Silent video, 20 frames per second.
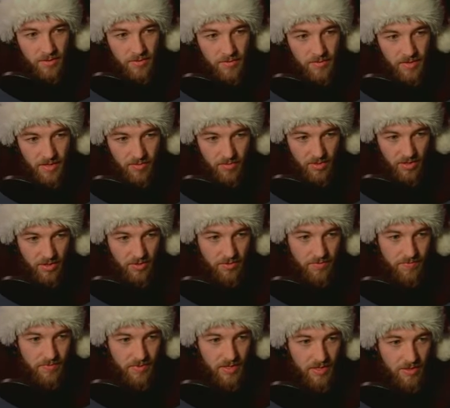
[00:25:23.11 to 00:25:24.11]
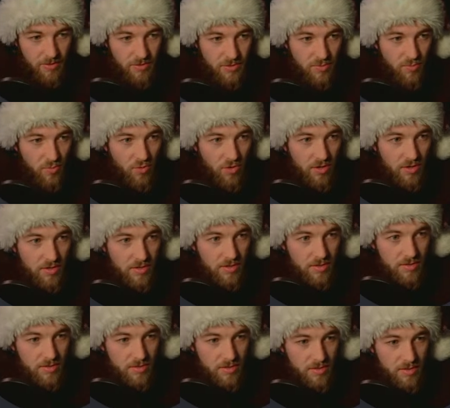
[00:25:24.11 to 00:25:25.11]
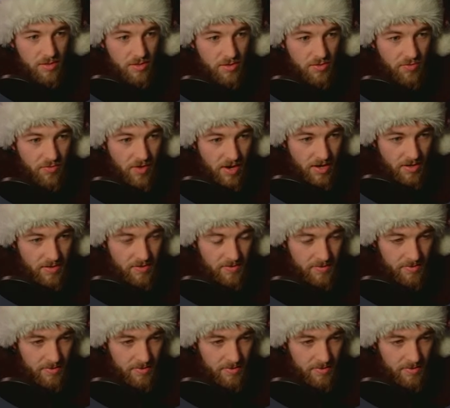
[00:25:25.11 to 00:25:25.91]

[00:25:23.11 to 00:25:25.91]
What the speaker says: There we go. That looks more correct.